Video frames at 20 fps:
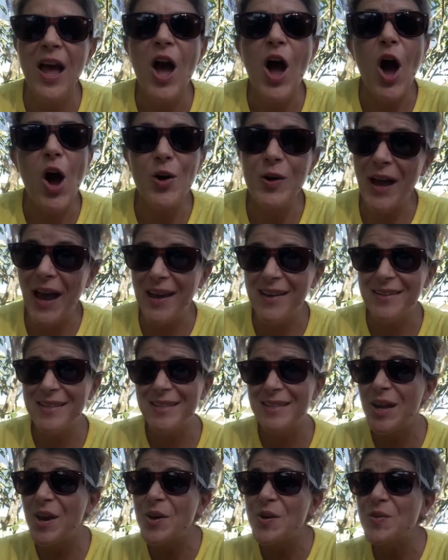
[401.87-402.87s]
Okay,
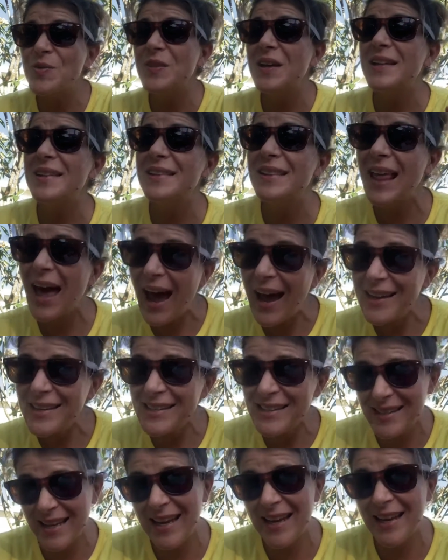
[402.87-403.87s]
so the
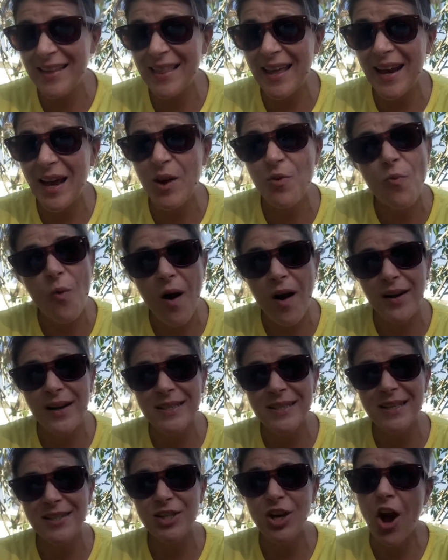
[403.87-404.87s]
last thing that I wanted
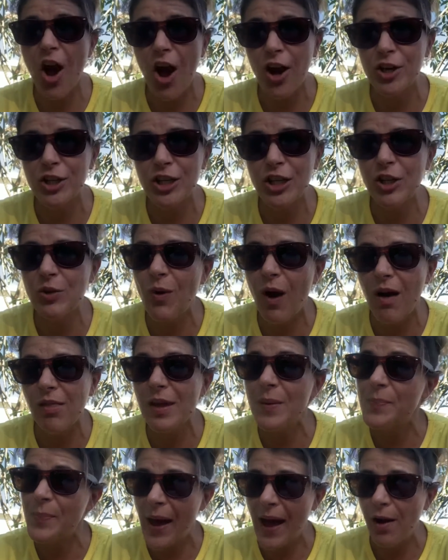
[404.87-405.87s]
to talk to you all
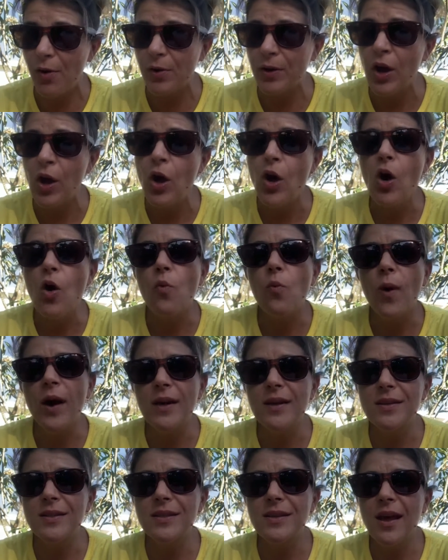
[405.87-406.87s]
about
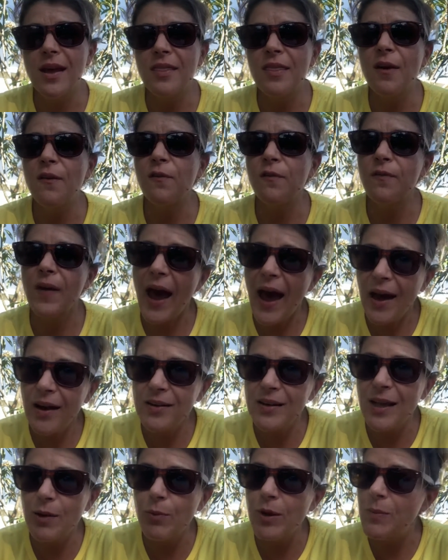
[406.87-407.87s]
was the fact
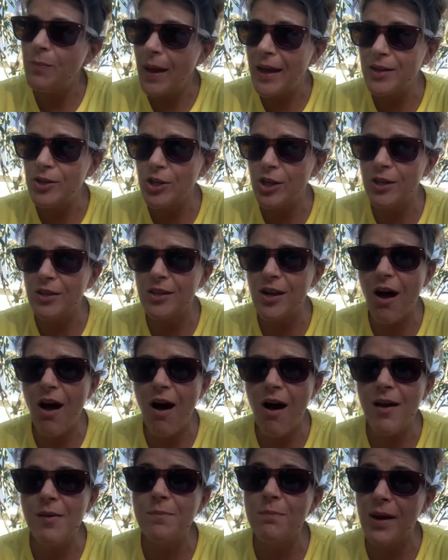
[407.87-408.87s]
that we mentioned
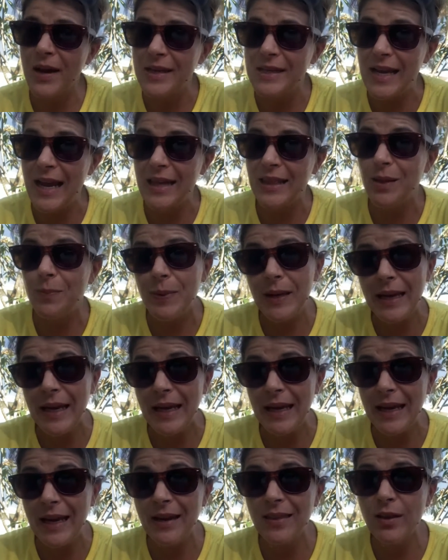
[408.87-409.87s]
on Monday at the
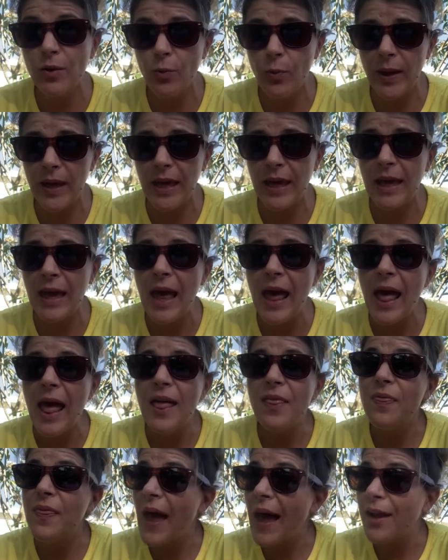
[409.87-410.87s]
beginning of the week
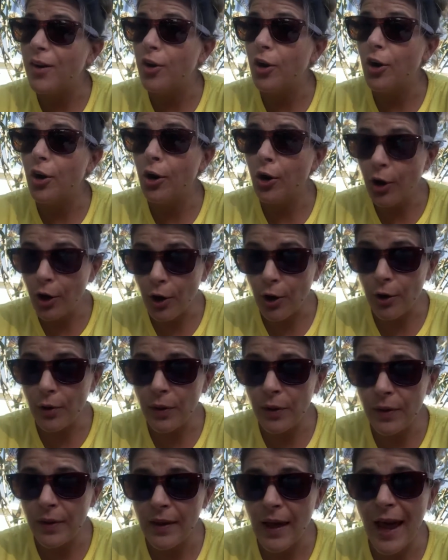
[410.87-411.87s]
that
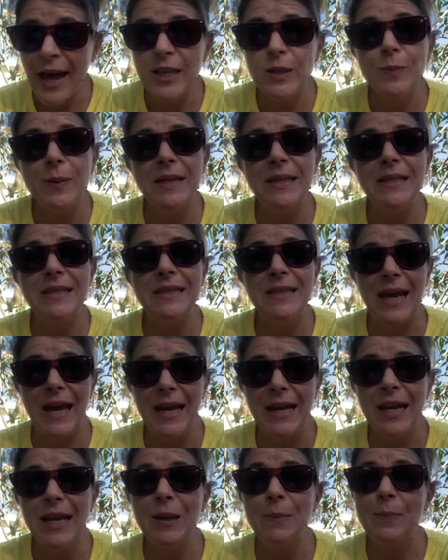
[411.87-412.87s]
Earth has been
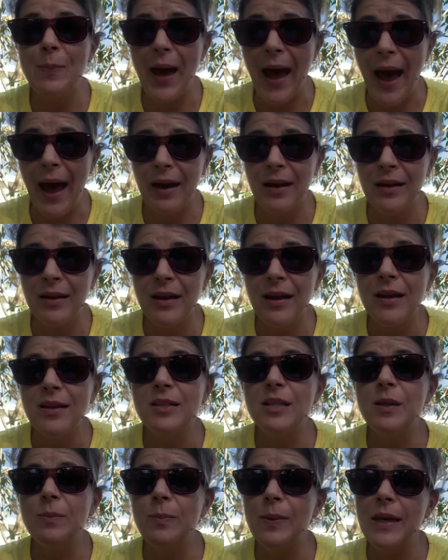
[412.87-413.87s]
dated back
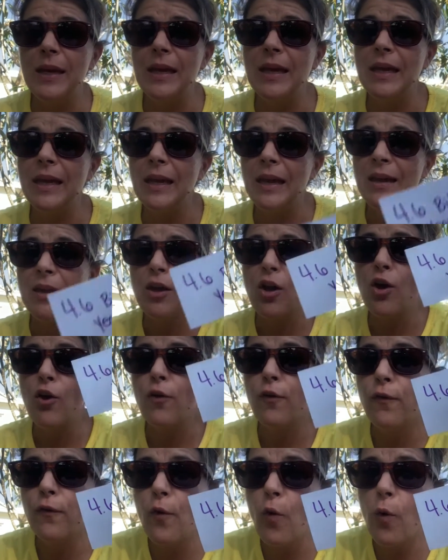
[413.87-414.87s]
to be
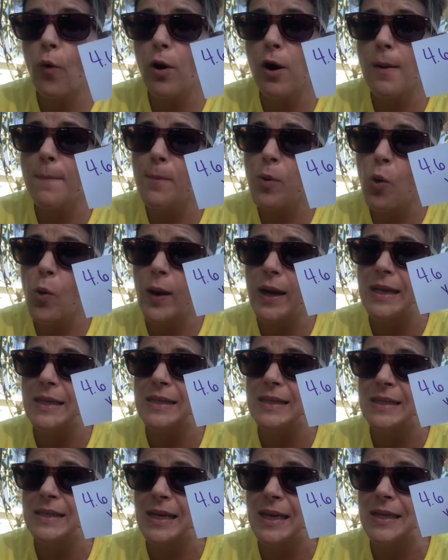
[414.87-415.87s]

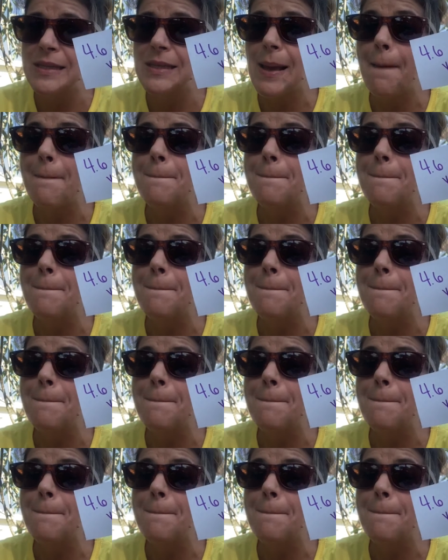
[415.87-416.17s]
4.6